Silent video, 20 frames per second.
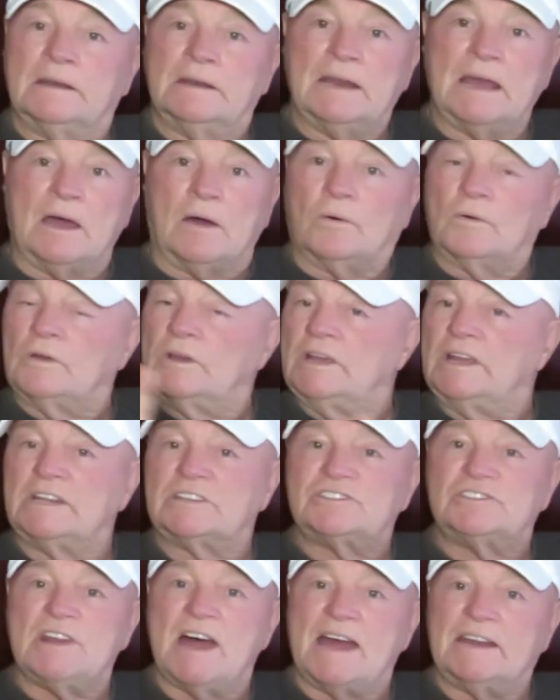Now,
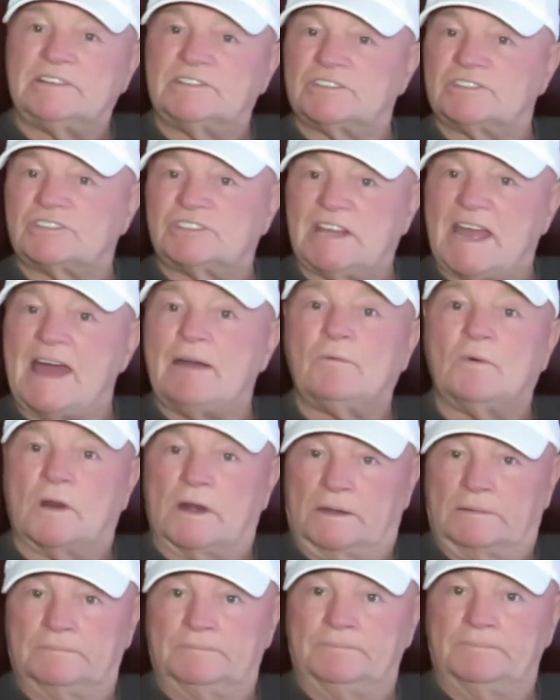it's not just that one.